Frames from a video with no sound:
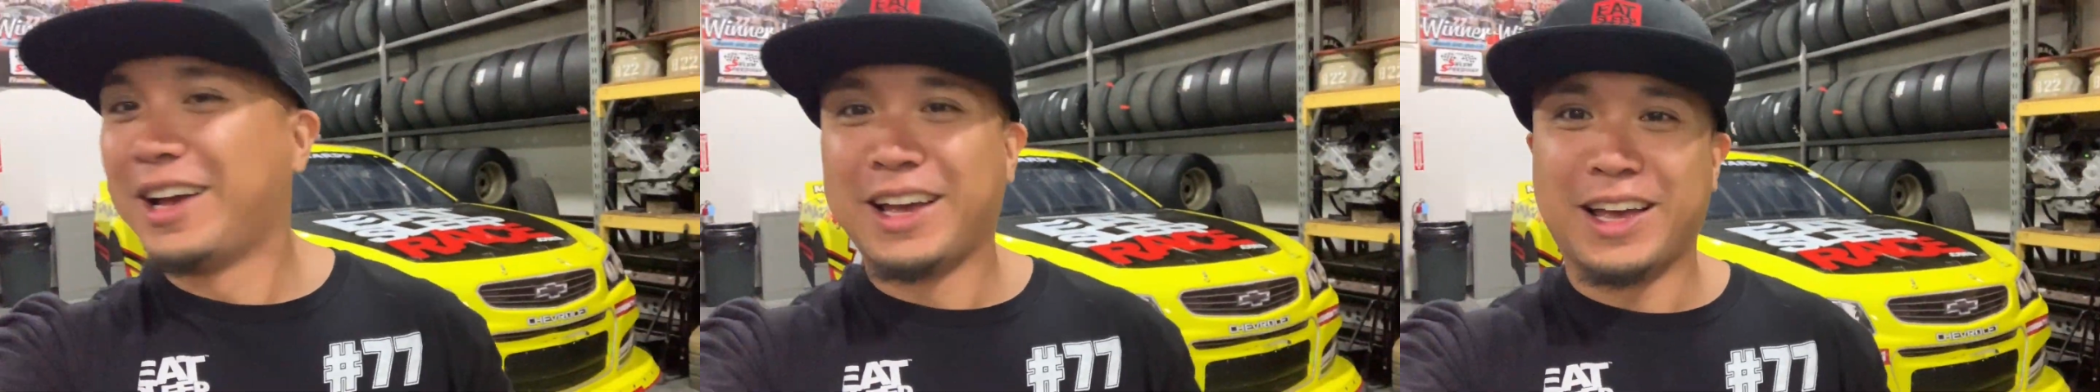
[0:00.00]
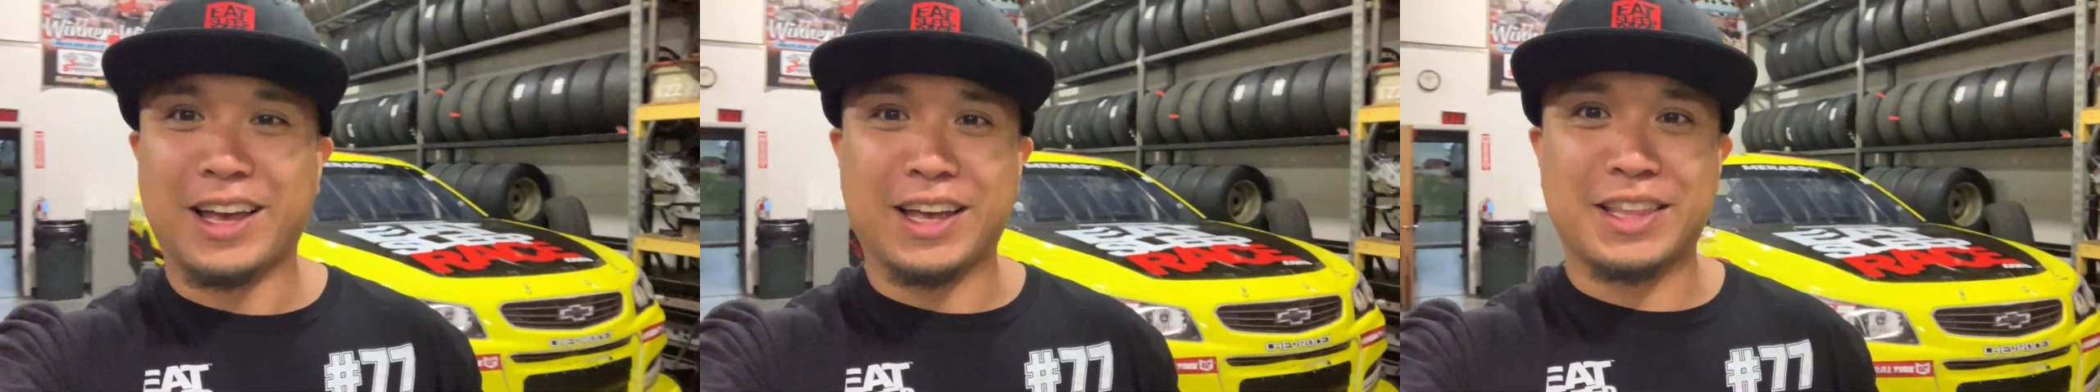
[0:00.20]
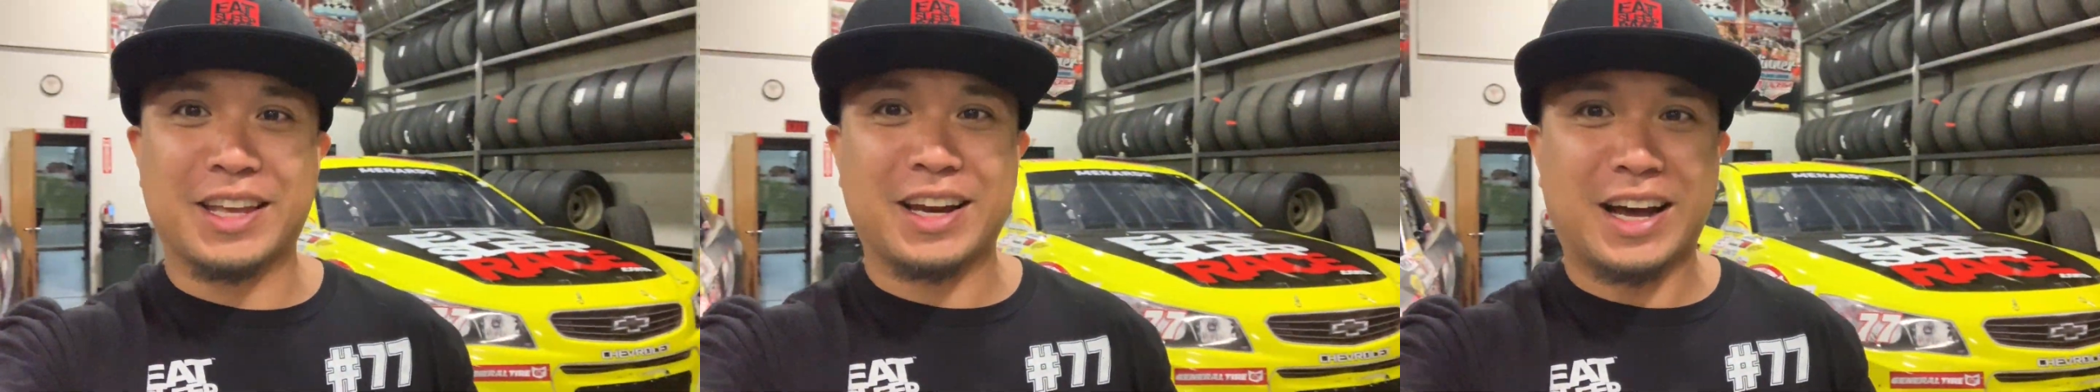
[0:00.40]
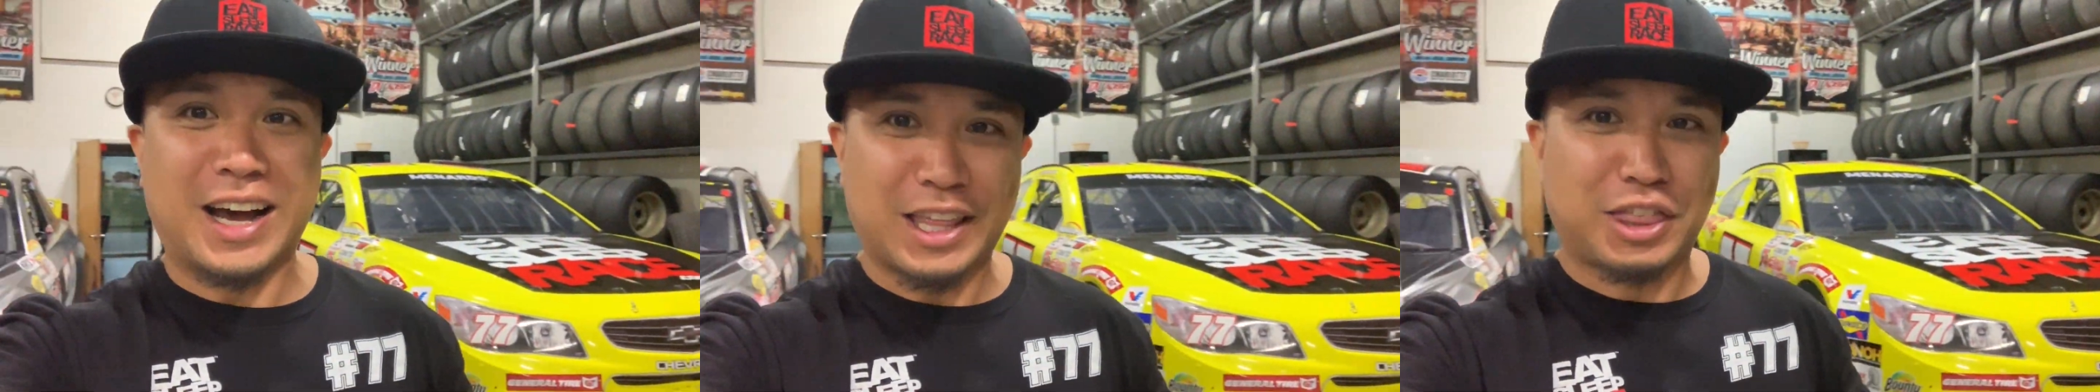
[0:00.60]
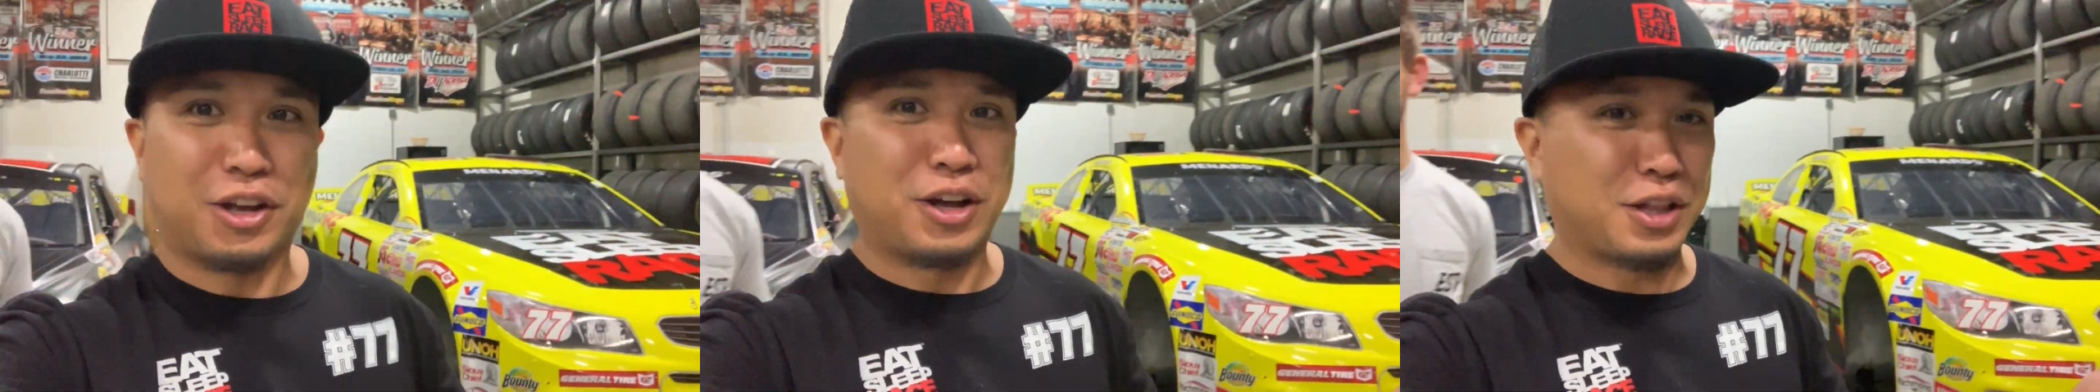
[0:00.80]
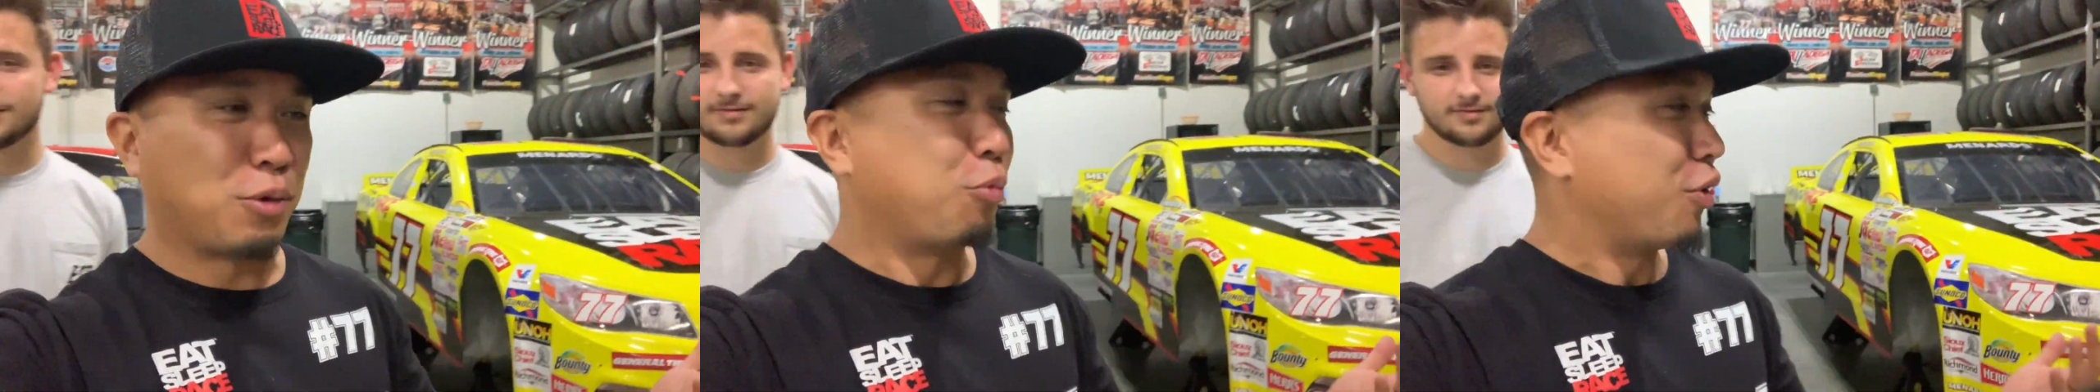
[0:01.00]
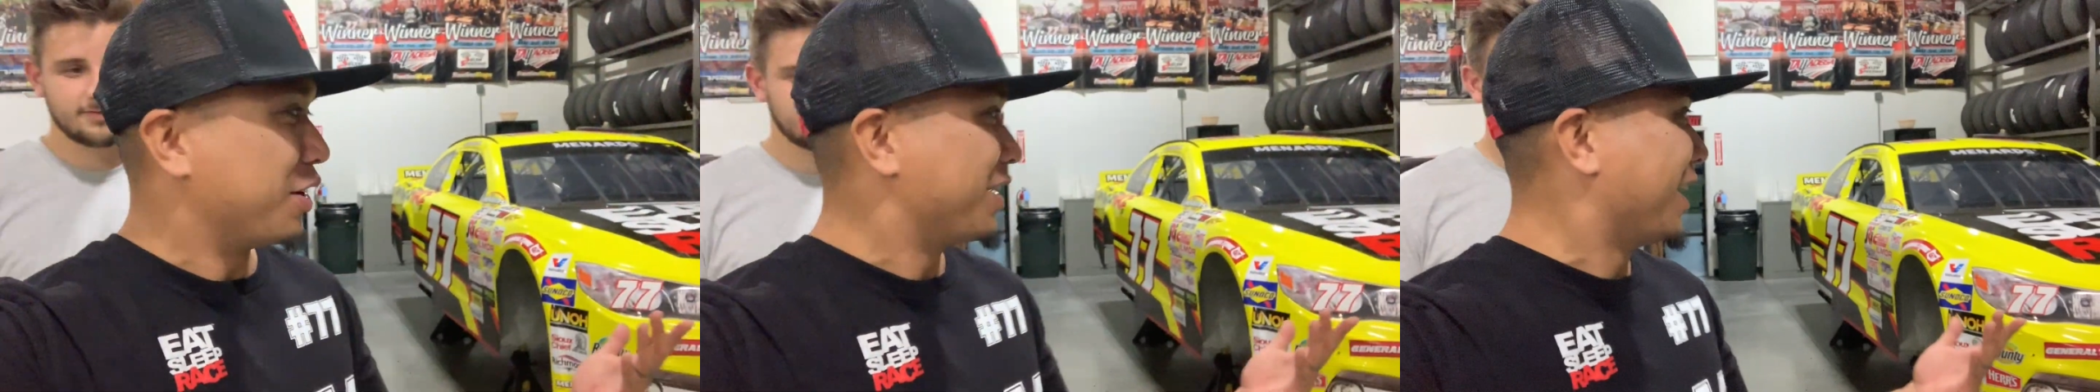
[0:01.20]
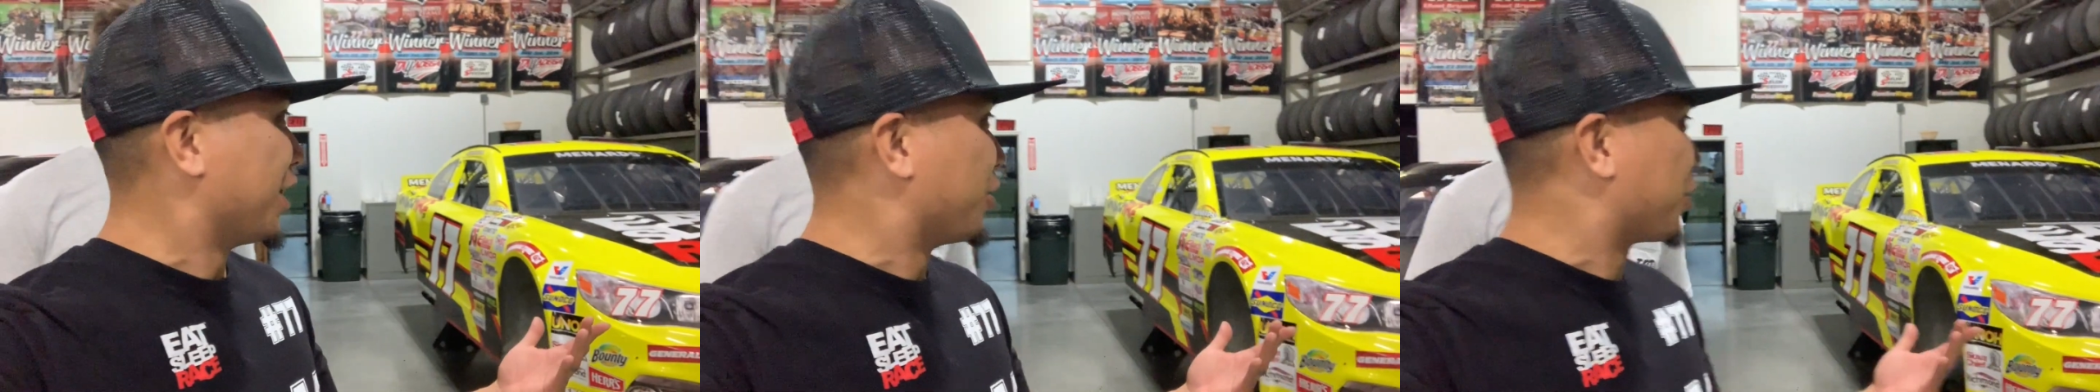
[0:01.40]
No, and then I thought the
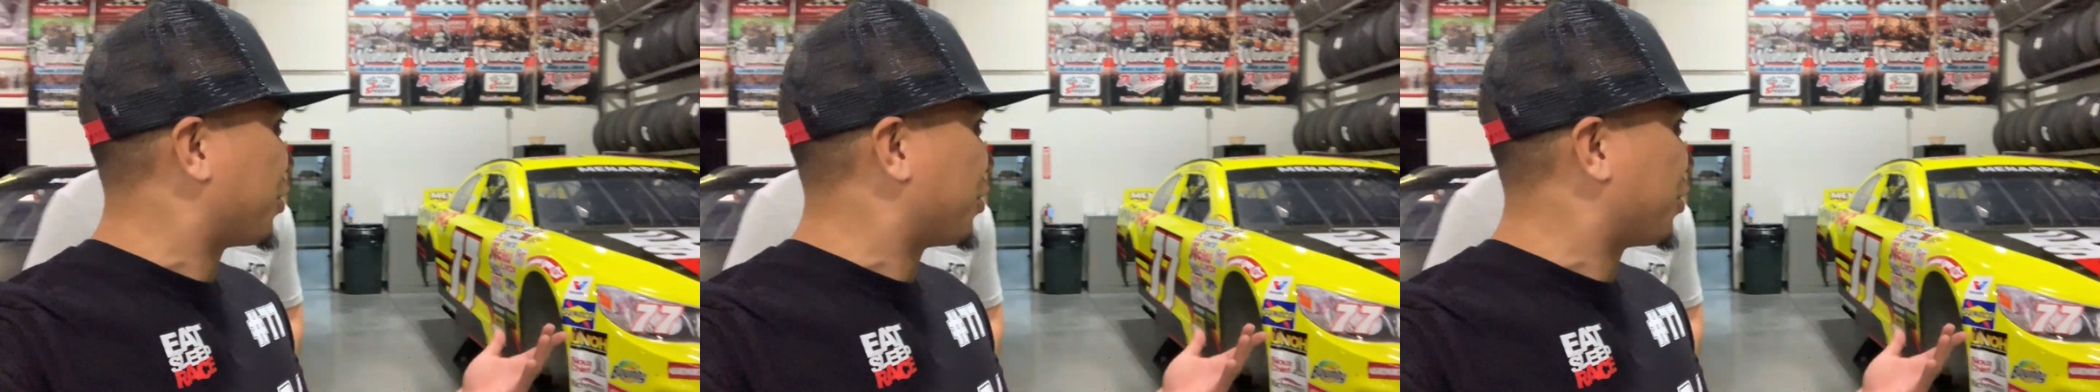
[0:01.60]
one yellow